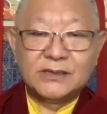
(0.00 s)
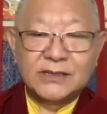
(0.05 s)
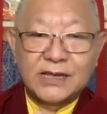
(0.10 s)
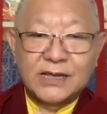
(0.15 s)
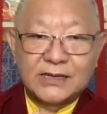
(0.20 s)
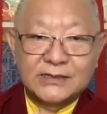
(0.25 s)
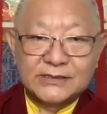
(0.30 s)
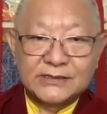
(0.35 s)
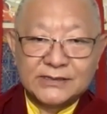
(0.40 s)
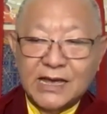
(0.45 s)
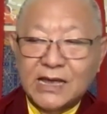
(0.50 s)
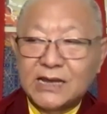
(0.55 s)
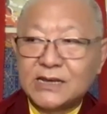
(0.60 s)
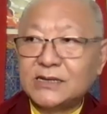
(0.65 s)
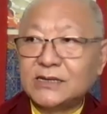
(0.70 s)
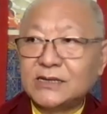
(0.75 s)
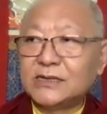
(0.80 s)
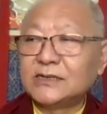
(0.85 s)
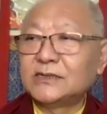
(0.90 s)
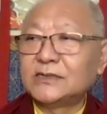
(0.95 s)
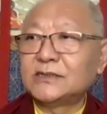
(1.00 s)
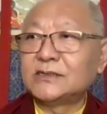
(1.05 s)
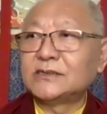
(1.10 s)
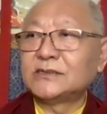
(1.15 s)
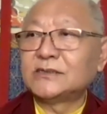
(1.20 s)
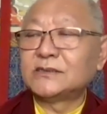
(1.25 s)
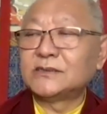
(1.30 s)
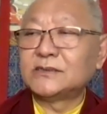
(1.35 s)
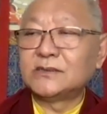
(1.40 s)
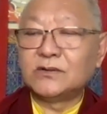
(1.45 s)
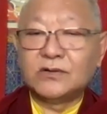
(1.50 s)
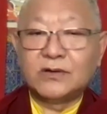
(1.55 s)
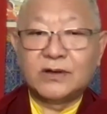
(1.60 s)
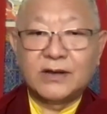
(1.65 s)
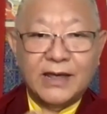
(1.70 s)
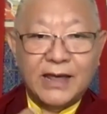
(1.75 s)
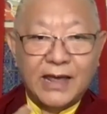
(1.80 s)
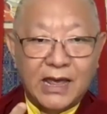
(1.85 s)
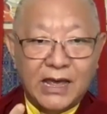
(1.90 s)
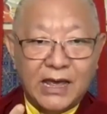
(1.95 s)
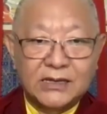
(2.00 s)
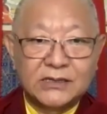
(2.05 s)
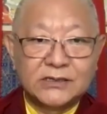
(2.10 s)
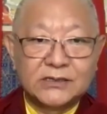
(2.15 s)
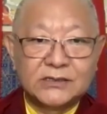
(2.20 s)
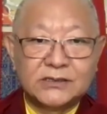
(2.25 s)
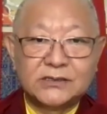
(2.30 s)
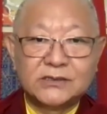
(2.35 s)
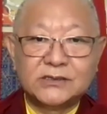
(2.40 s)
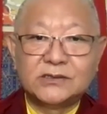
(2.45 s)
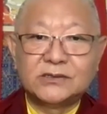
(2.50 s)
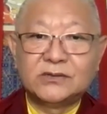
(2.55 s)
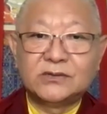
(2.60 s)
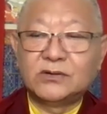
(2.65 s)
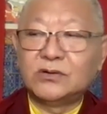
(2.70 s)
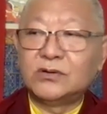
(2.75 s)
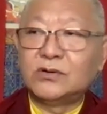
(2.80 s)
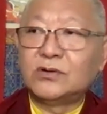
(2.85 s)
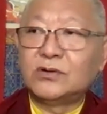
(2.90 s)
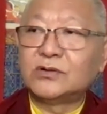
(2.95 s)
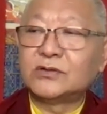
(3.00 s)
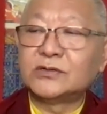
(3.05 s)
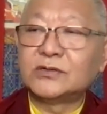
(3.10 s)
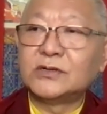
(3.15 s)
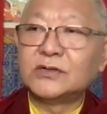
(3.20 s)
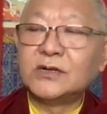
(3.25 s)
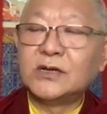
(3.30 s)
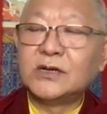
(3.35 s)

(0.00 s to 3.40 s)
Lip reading: like sadness or anger or,